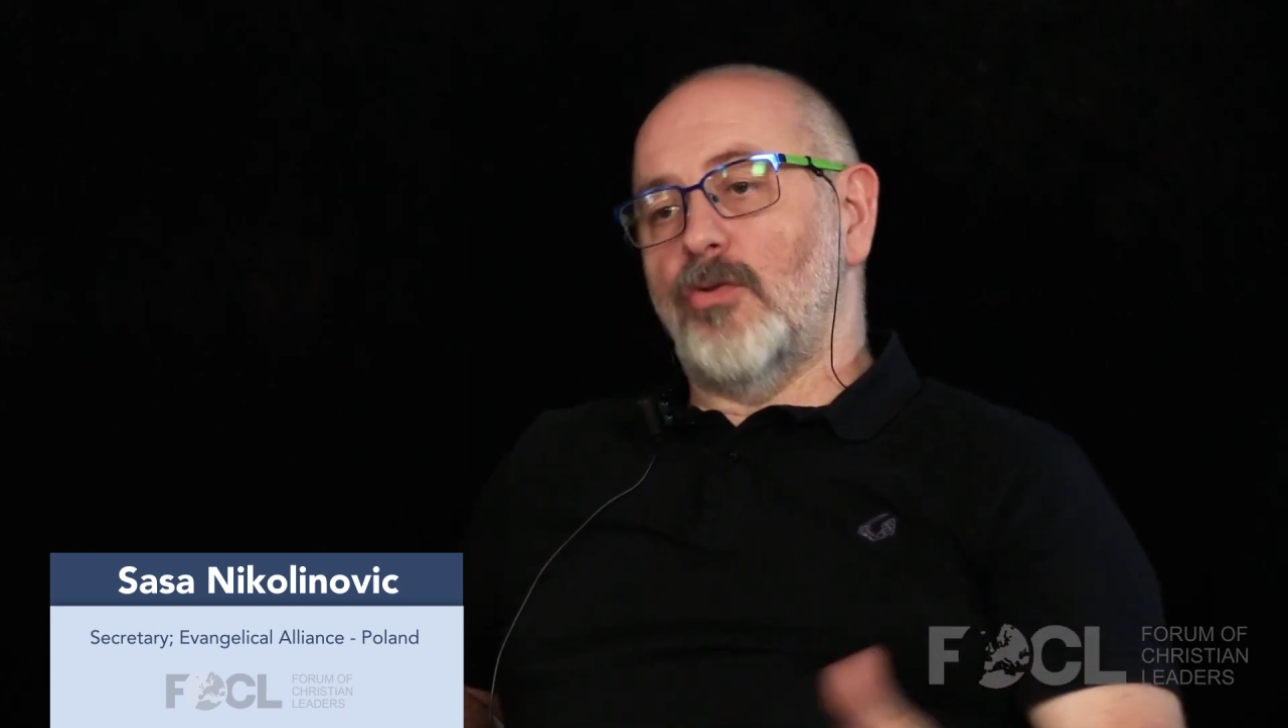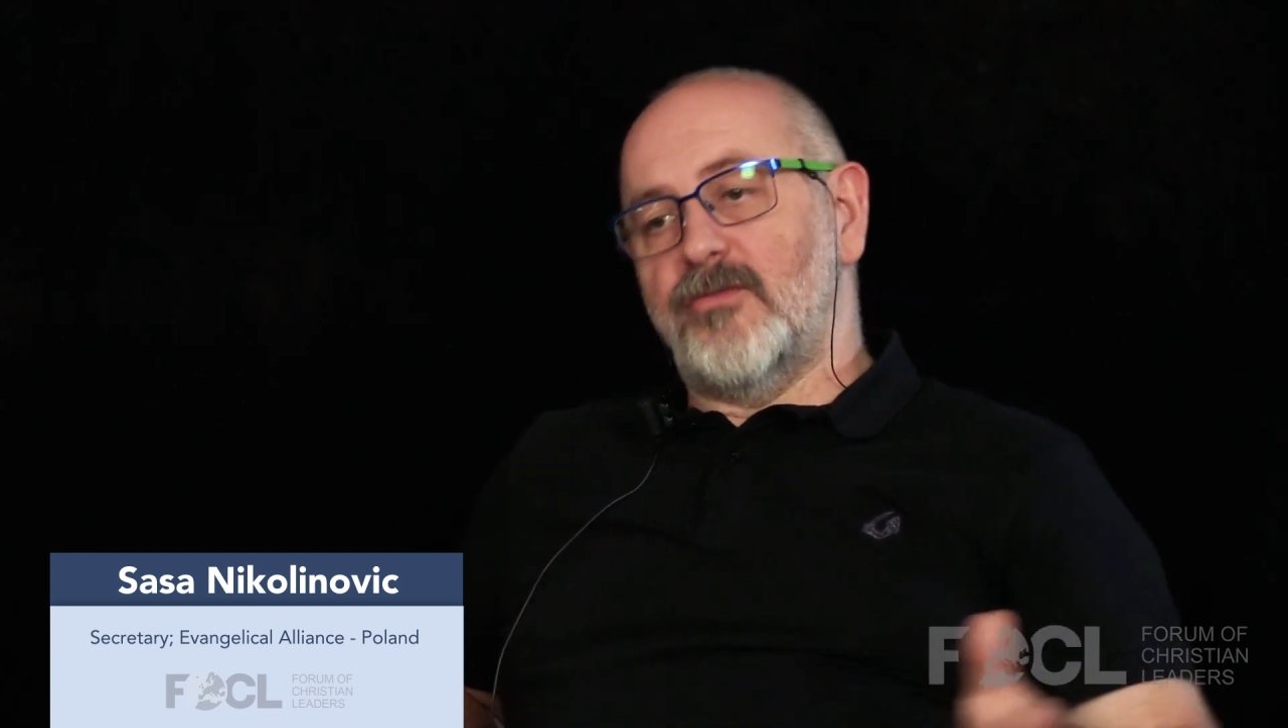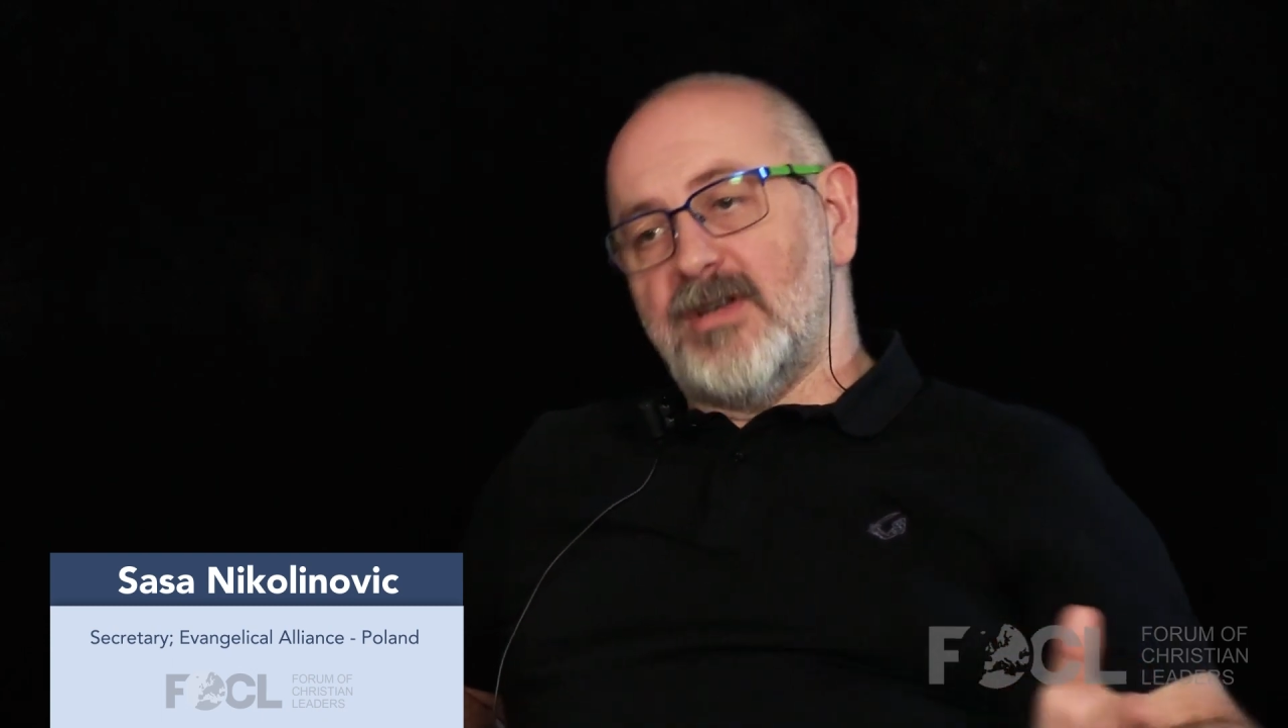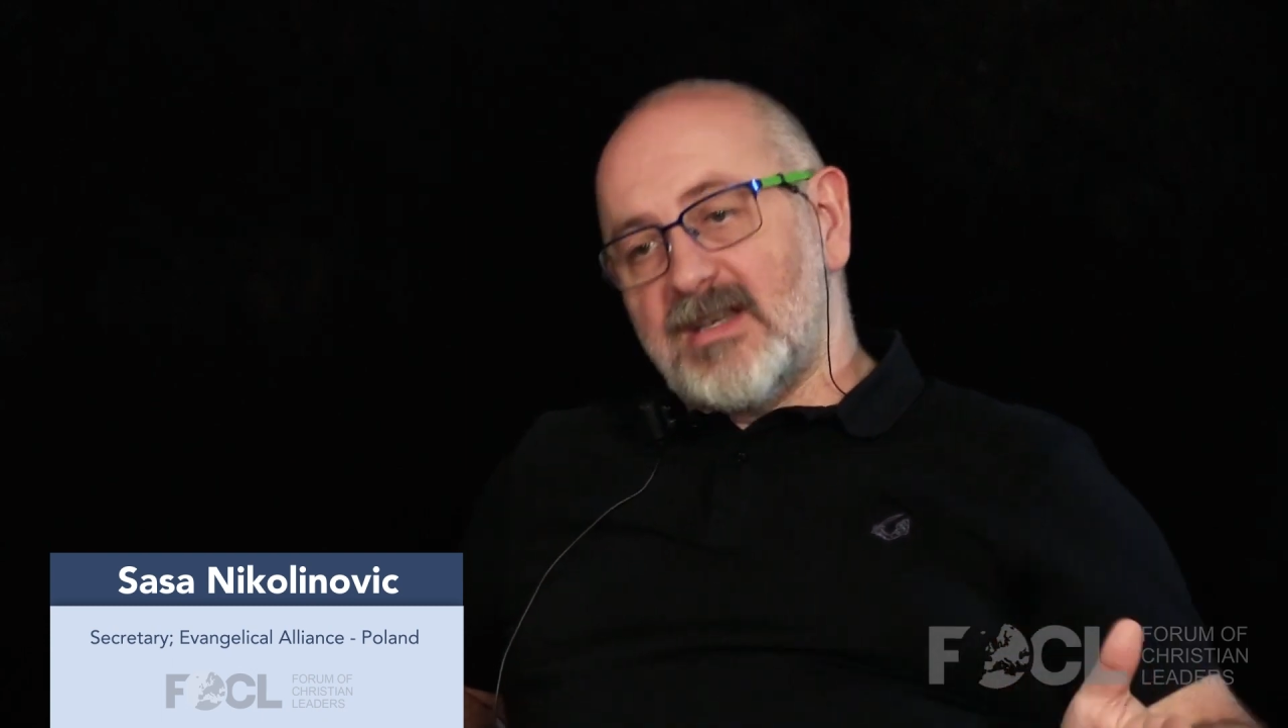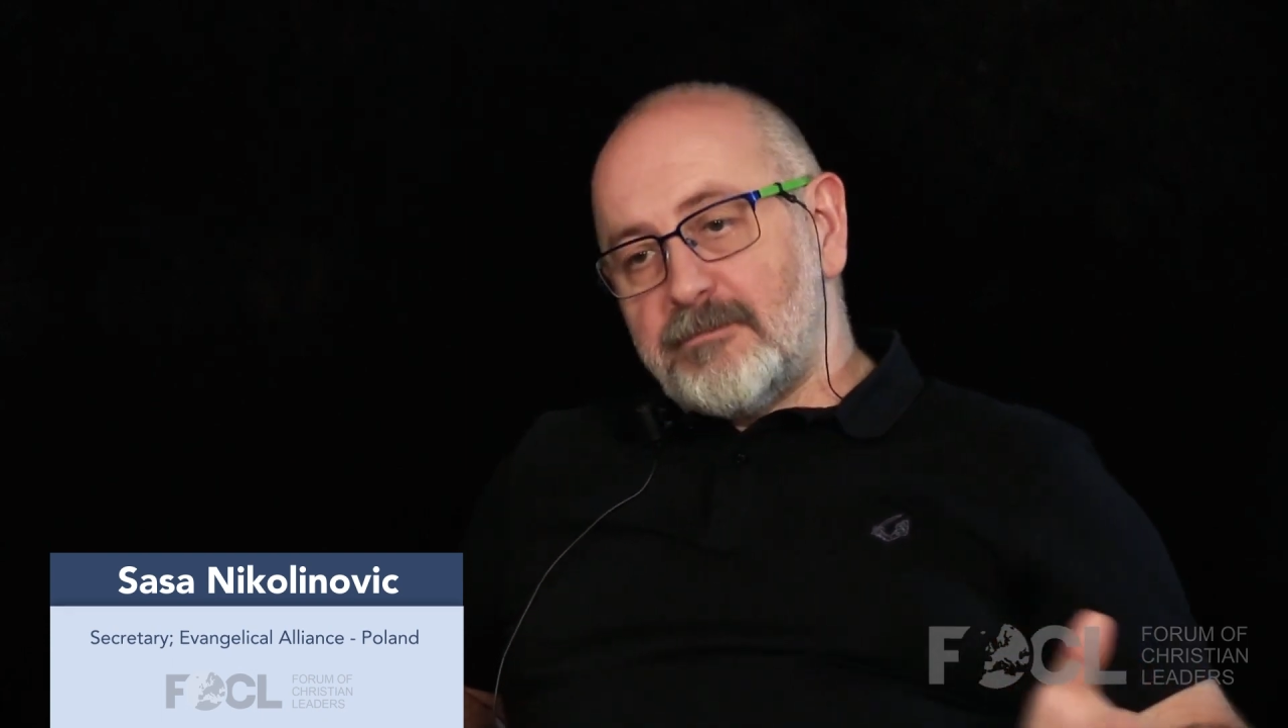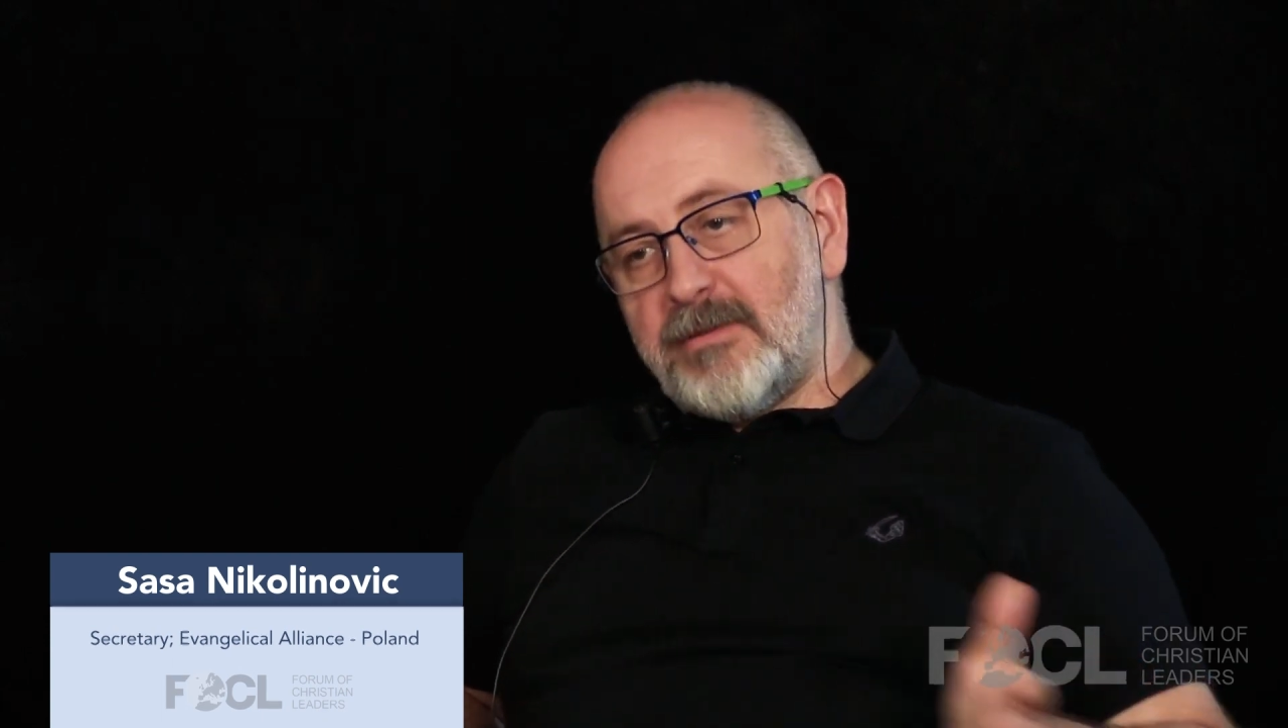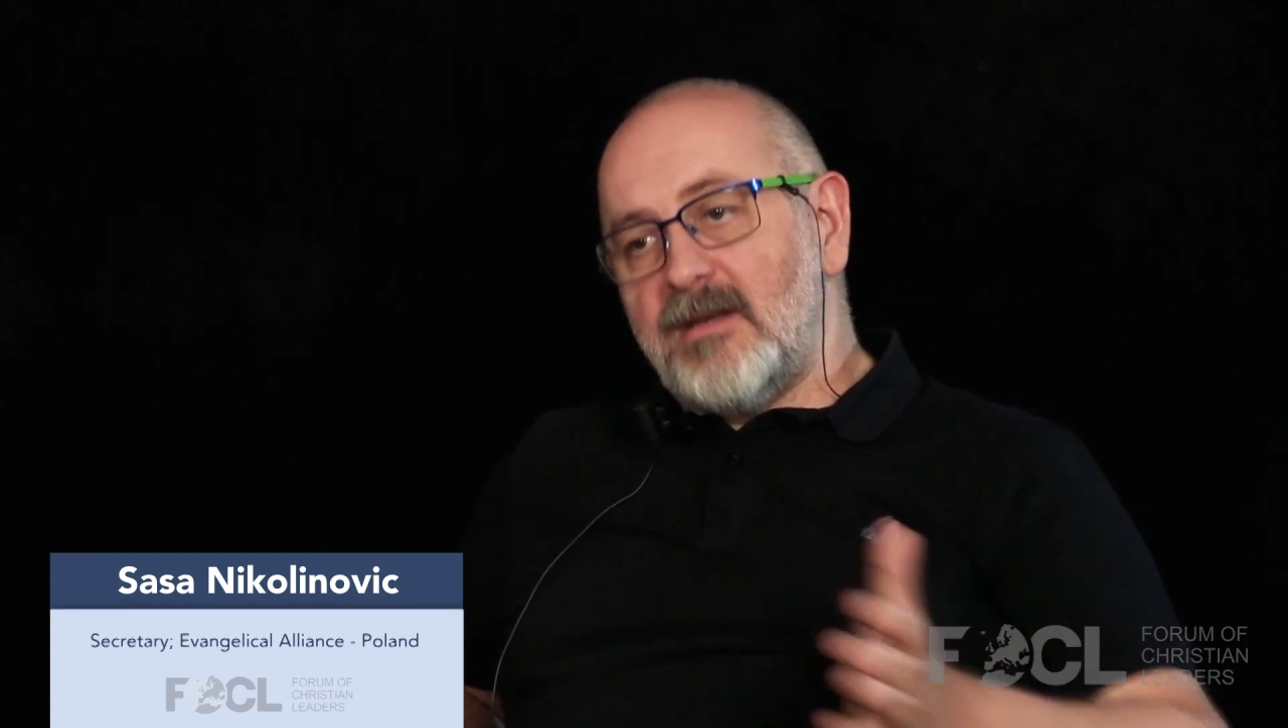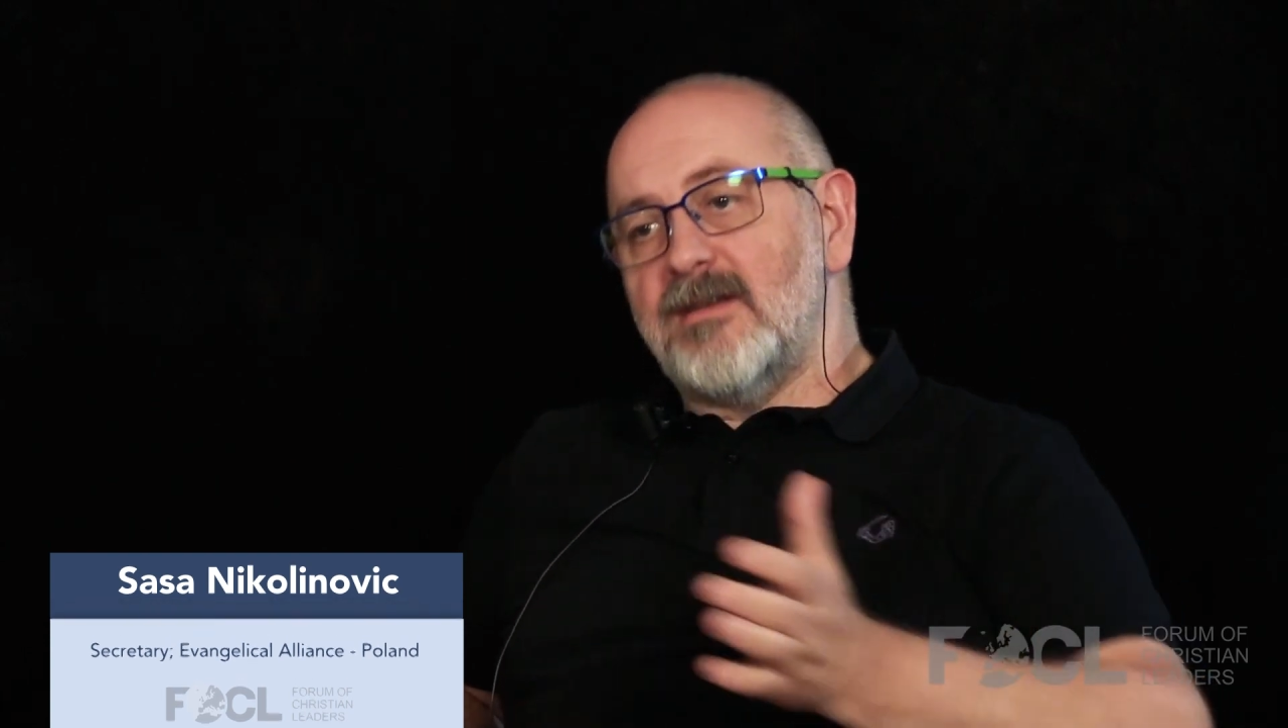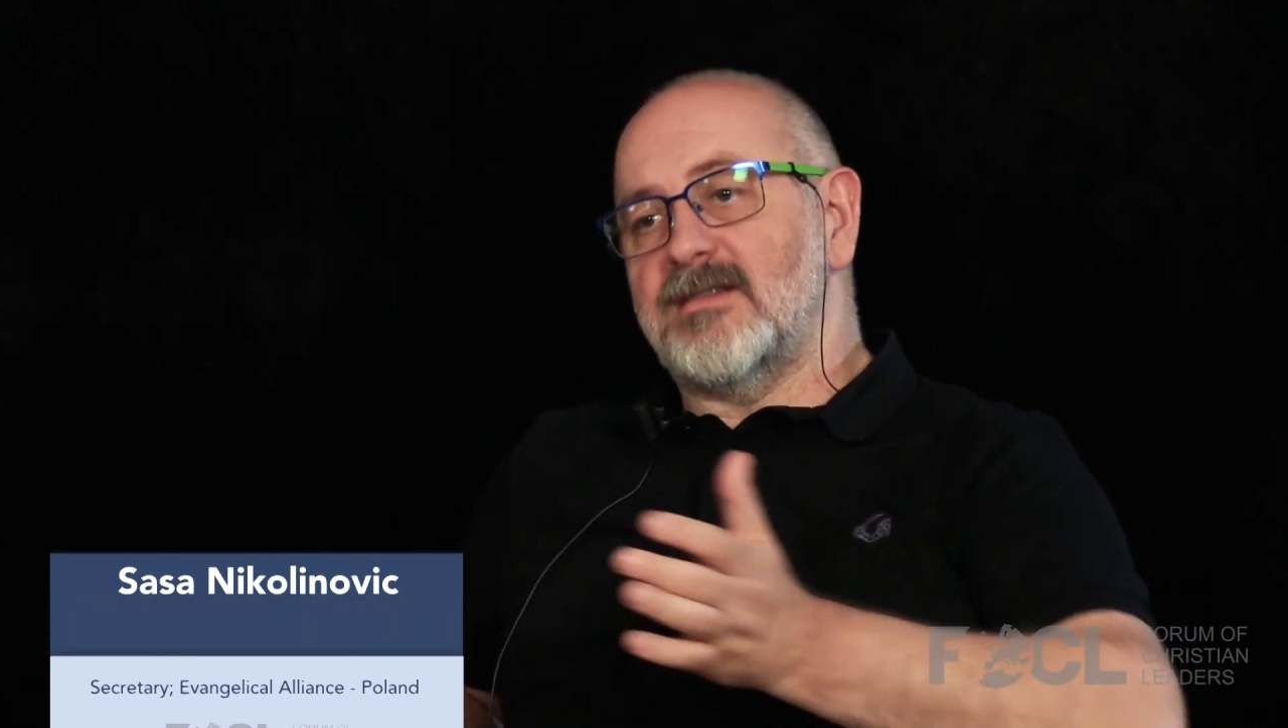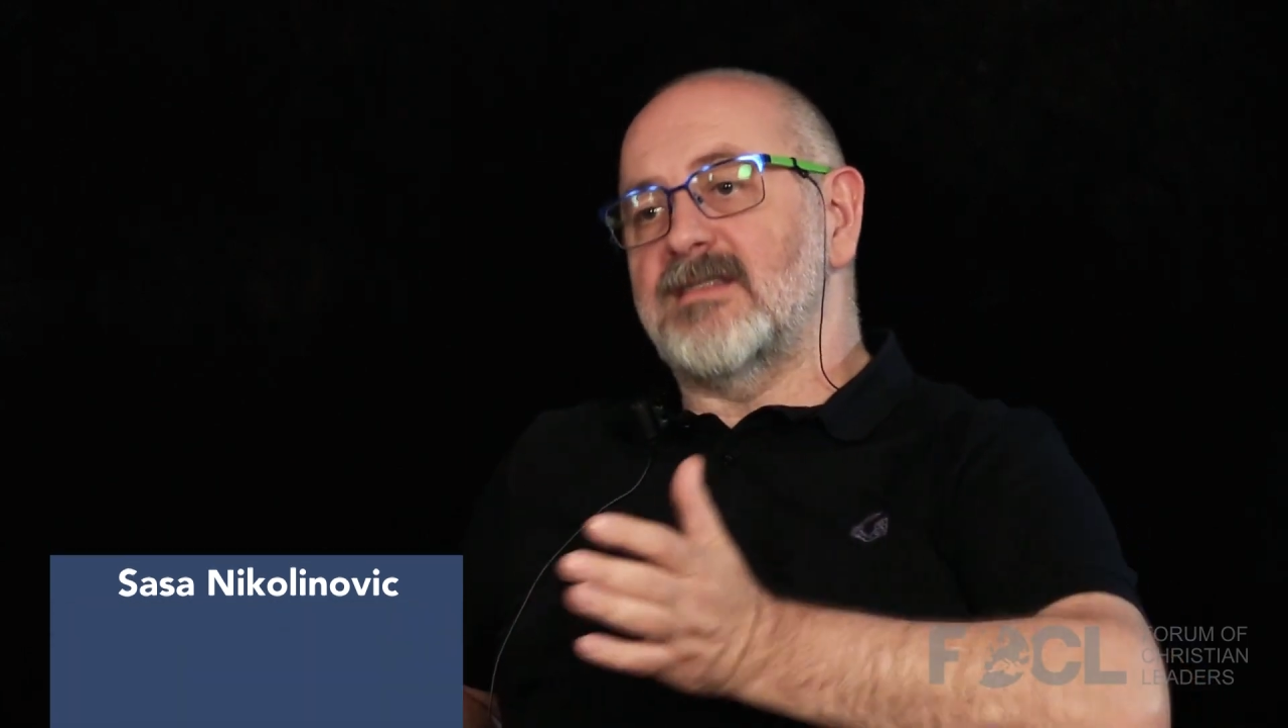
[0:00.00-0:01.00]
So we're
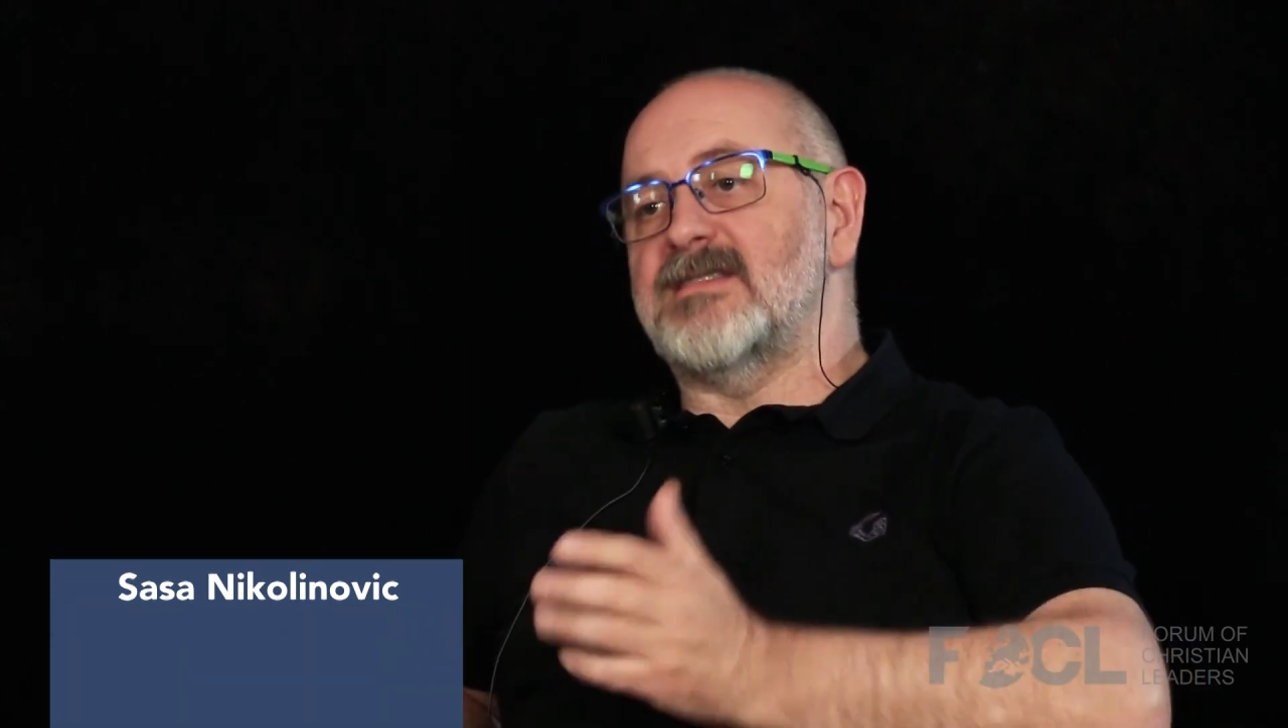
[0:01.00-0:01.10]
experiencing